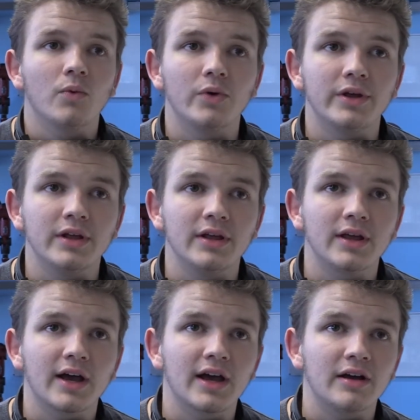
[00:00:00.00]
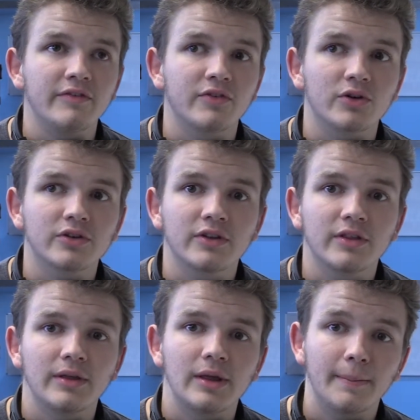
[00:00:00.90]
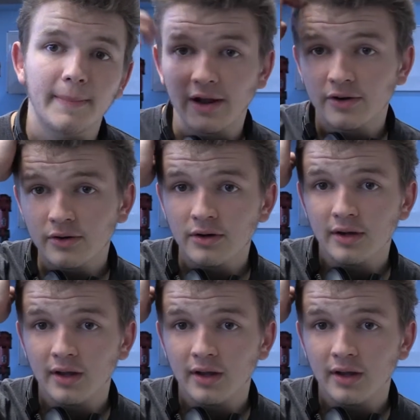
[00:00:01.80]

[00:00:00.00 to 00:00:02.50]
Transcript: We have gotten the banner.